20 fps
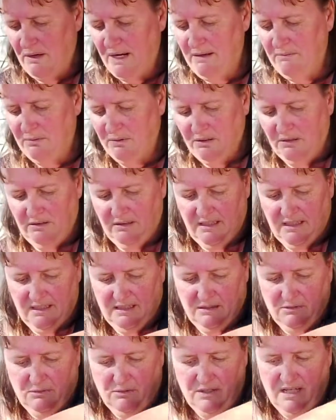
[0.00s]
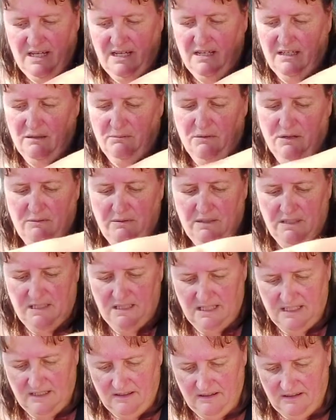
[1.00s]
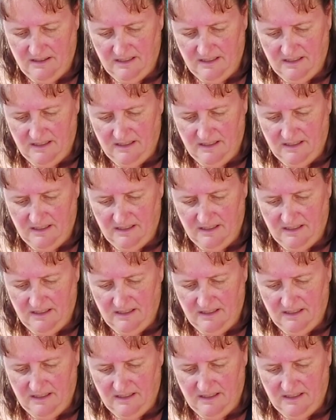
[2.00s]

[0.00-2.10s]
bottle that's working at the moment, so